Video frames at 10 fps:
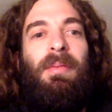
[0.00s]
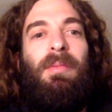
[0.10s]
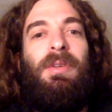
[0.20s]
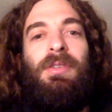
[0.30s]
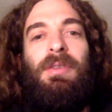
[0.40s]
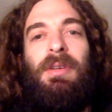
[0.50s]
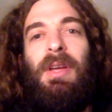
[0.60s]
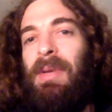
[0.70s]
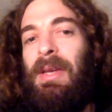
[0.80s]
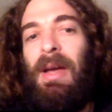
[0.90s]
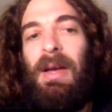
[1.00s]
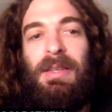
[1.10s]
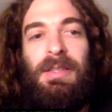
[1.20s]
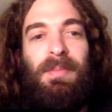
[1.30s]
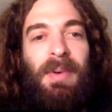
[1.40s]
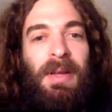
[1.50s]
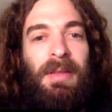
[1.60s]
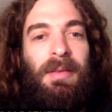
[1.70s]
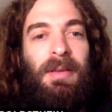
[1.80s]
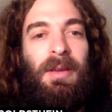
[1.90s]
Which can be nice,
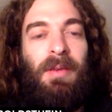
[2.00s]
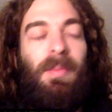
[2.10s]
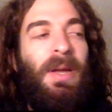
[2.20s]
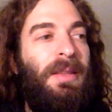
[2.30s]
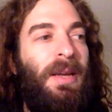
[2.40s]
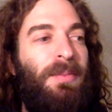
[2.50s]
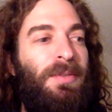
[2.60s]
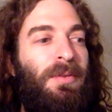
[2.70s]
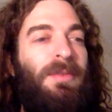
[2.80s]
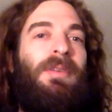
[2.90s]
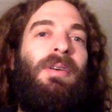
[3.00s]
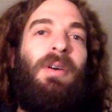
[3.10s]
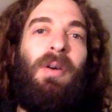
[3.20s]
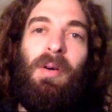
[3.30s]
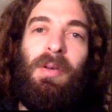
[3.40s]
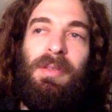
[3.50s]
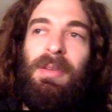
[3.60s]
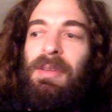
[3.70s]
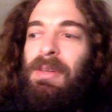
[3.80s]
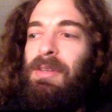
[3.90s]
but you know, many times those are
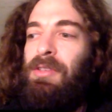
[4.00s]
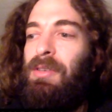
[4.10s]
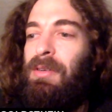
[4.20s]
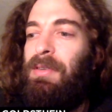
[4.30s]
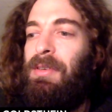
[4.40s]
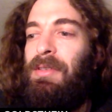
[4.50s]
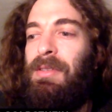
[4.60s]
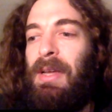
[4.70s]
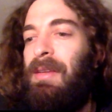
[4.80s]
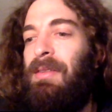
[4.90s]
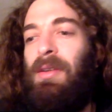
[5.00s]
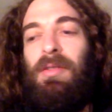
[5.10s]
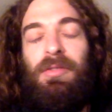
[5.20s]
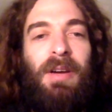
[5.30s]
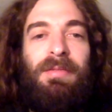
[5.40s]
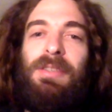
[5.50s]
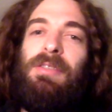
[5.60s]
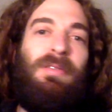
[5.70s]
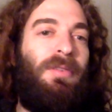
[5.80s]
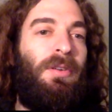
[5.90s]
old servers, like an old Java
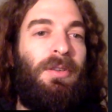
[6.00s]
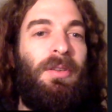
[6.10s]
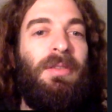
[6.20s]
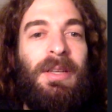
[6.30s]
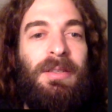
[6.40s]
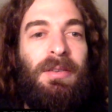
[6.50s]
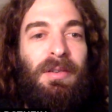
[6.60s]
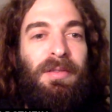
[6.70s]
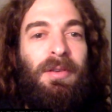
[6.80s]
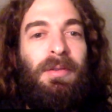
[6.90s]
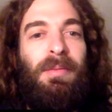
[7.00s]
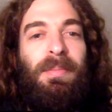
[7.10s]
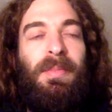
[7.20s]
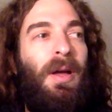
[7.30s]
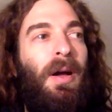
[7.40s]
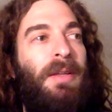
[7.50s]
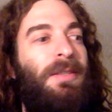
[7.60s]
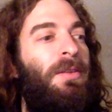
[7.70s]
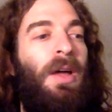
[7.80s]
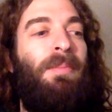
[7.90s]
server or .NET server.
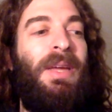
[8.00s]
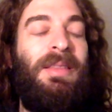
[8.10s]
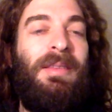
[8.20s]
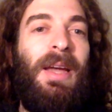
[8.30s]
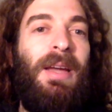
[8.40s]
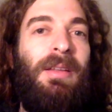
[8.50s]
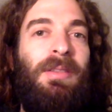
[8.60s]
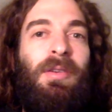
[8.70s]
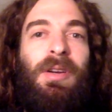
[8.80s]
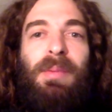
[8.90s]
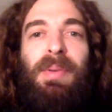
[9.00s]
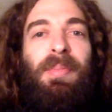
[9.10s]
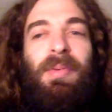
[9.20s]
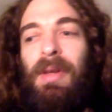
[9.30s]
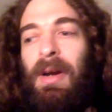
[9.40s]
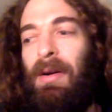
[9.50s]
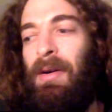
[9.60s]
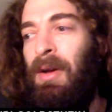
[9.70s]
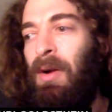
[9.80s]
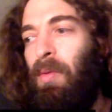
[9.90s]
It's not maintained, or the people
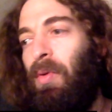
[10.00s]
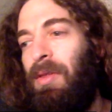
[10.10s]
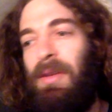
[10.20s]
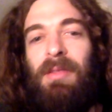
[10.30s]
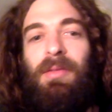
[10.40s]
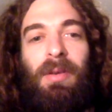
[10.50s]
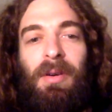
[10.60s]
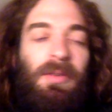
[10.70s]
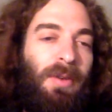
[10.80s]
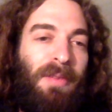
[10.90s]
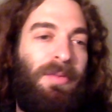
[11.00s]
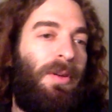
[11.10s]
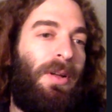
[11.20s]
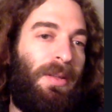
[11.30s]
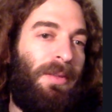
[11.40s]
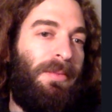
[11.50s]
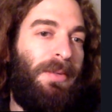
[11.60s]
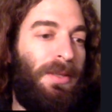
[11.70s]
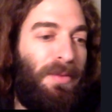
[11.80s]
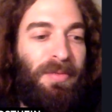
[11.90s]
there won't get to learn GraphQL
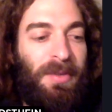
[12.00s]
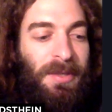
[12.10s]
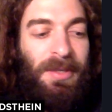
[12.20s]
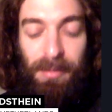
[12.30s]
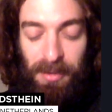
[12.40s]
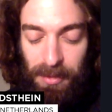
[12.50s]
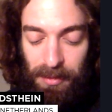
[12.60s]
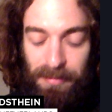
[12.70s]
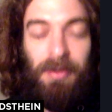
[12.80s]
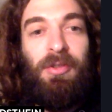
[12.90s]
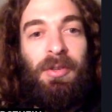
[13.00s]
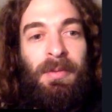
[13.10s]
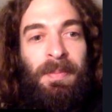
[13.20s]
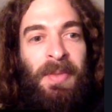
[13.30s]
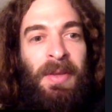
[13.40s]
in the foreseeable future.